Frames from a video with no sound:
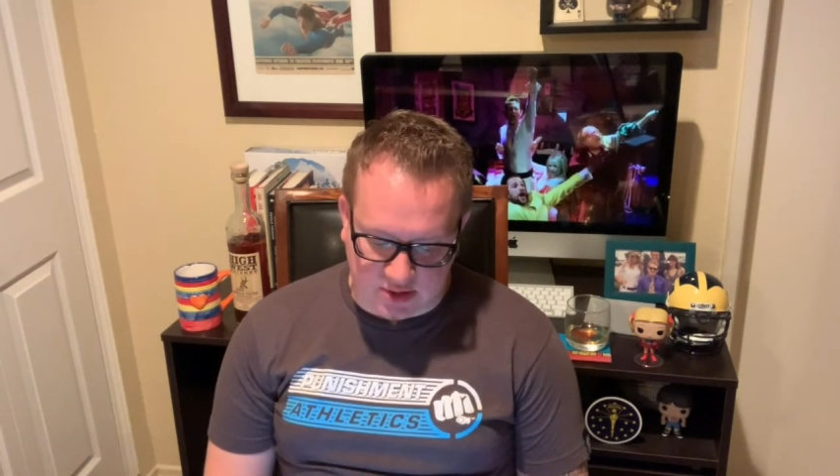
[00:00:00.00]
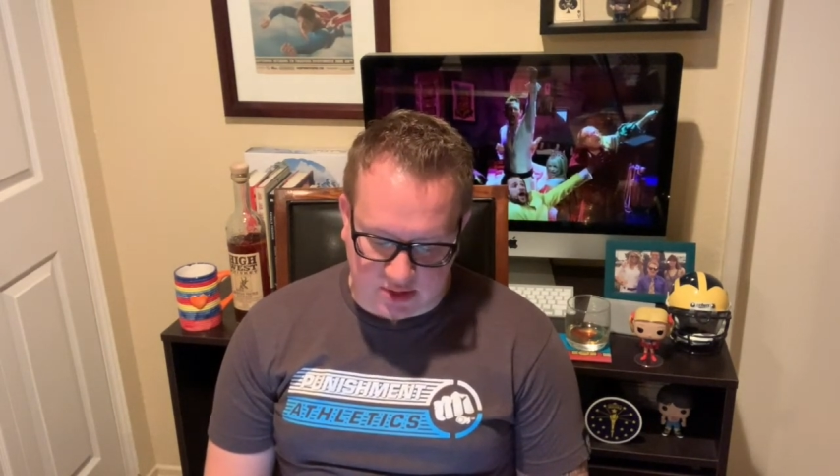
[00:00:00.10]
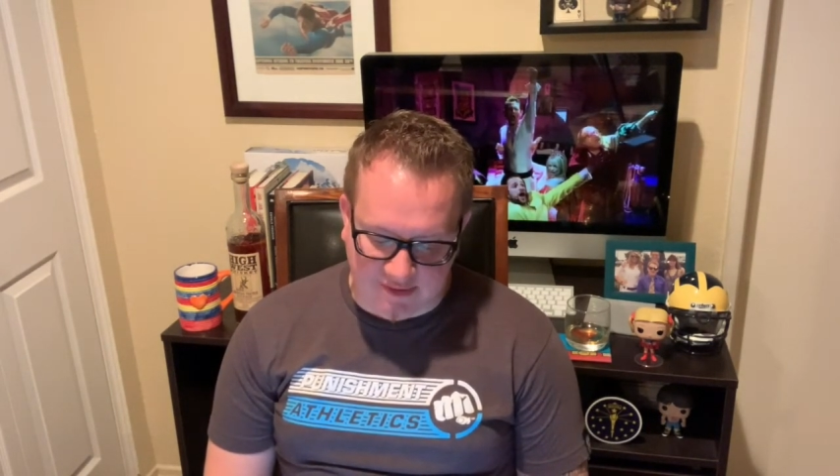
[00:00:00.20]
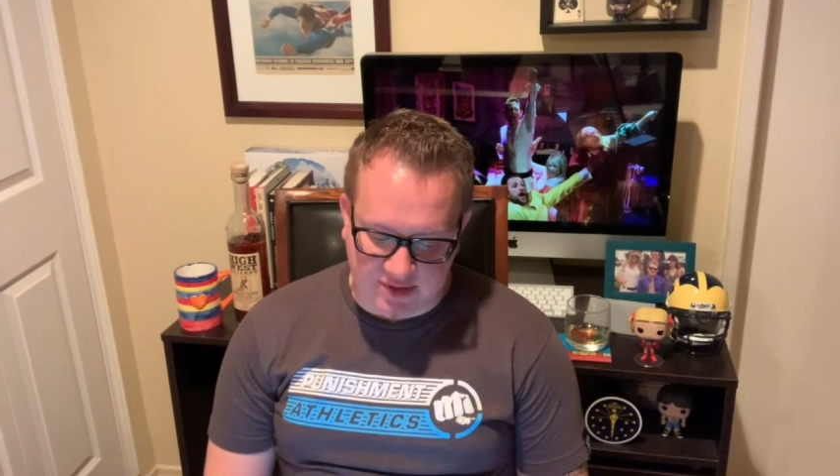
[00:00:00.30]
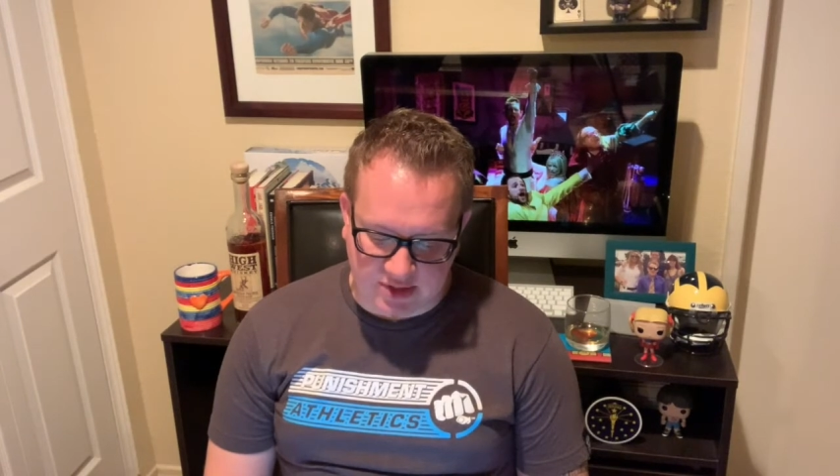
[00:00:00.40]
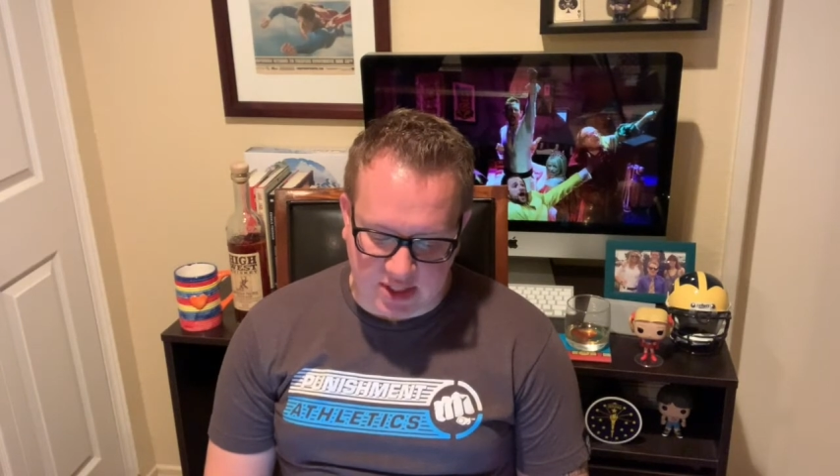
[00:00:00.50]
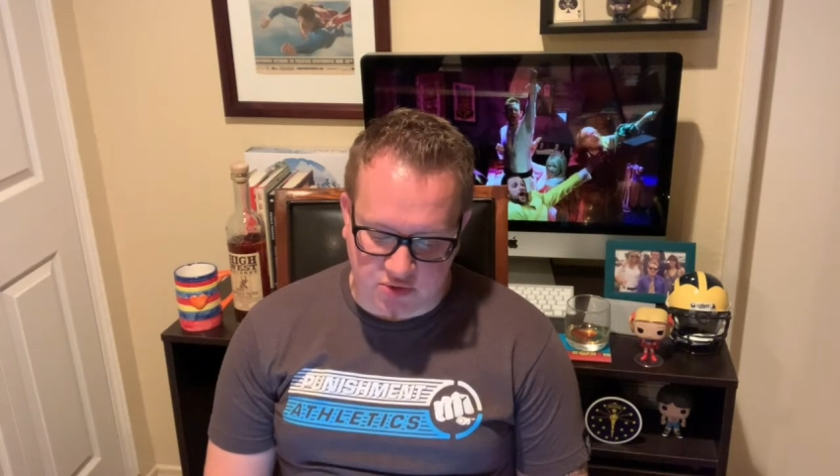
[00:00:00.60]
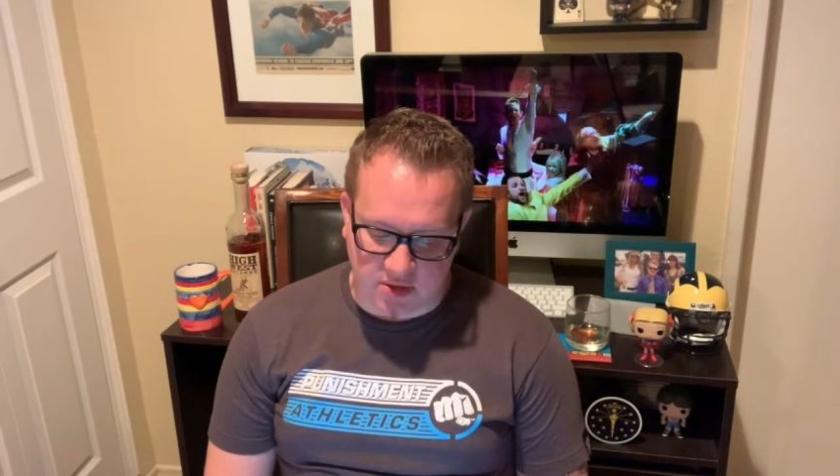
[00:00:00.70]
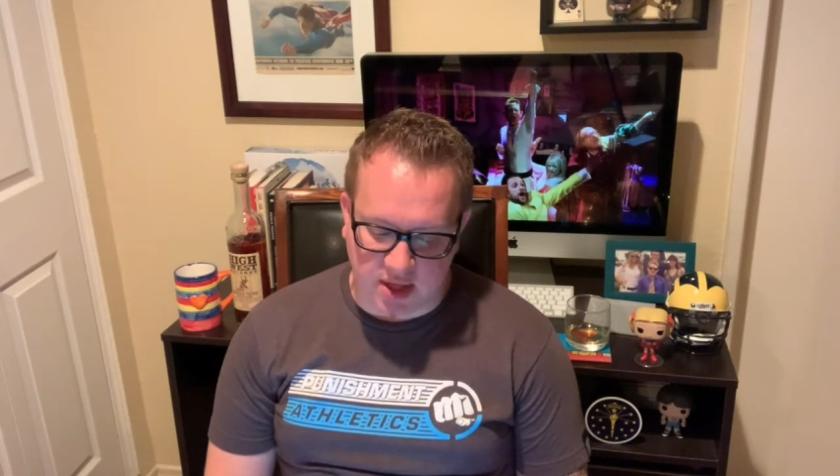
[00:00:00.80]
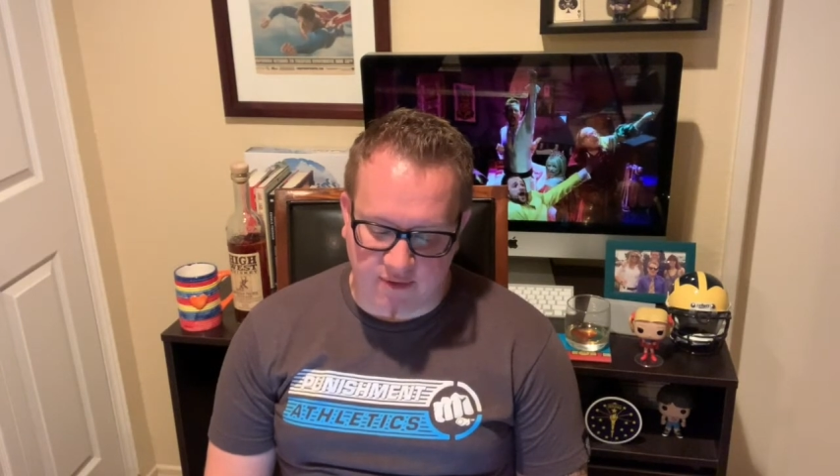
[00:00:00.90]
to seven
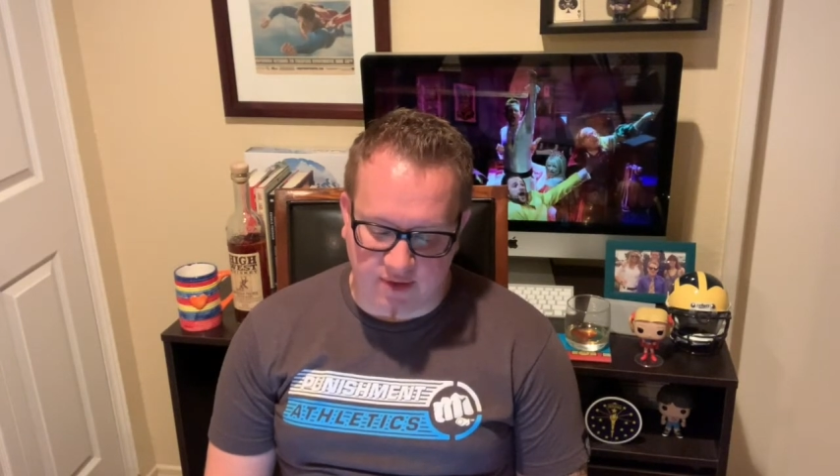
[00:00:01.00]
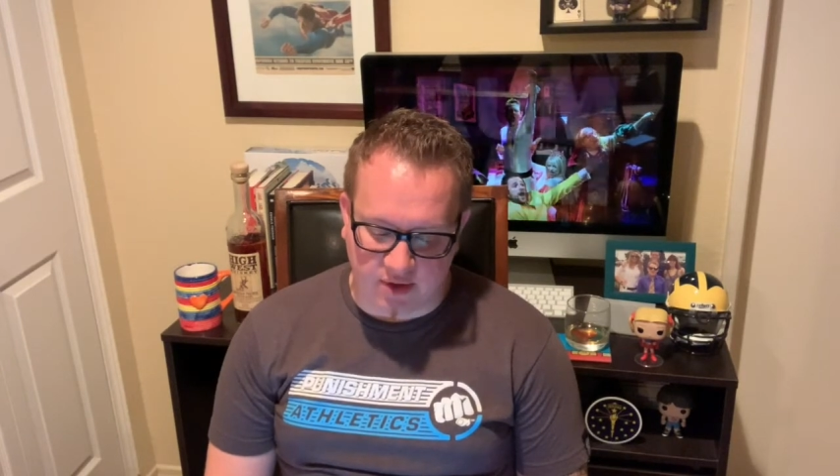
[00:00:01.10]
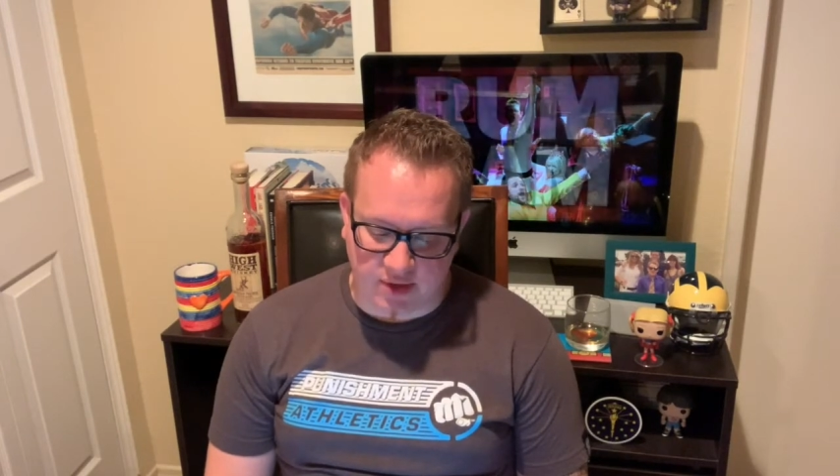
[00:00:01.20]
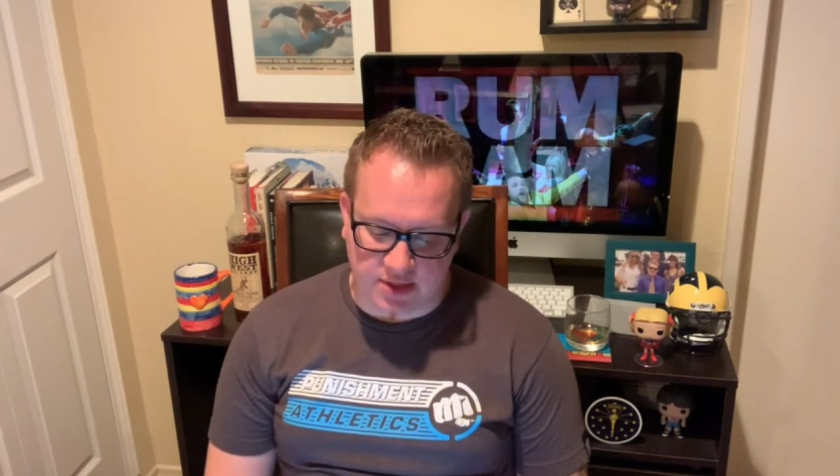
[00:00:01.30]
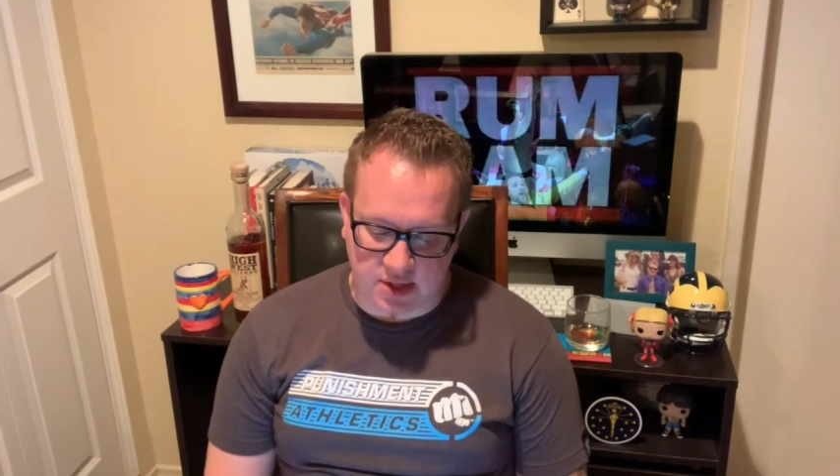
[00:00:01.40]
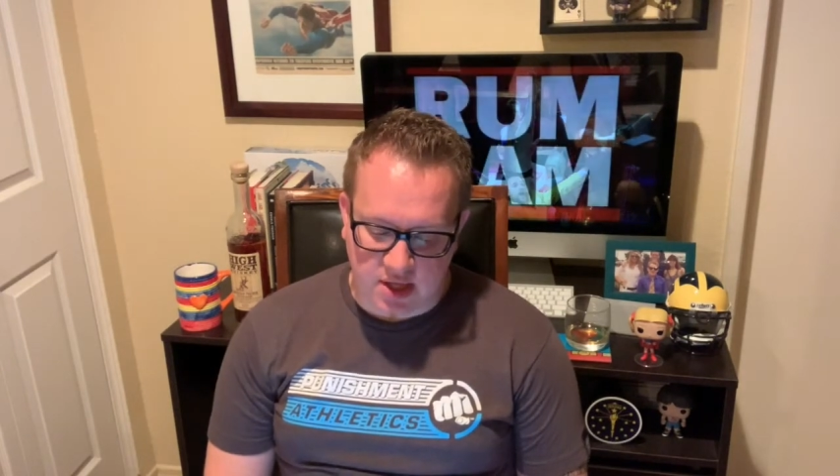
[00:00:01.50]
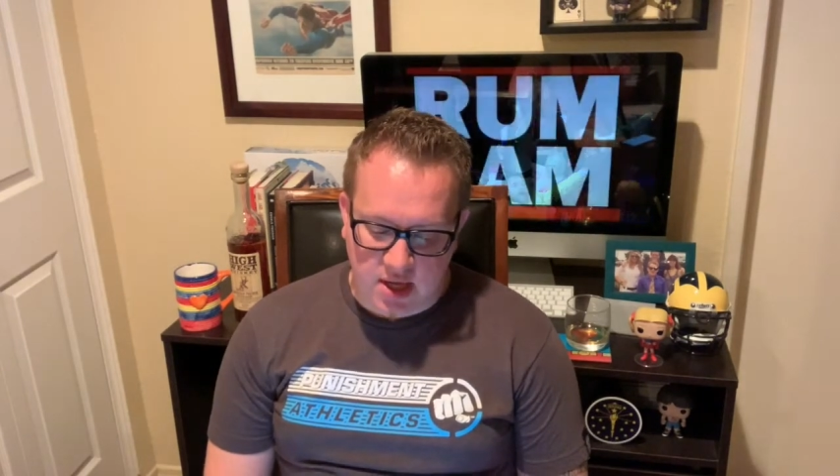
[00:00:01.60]
sex-related felonies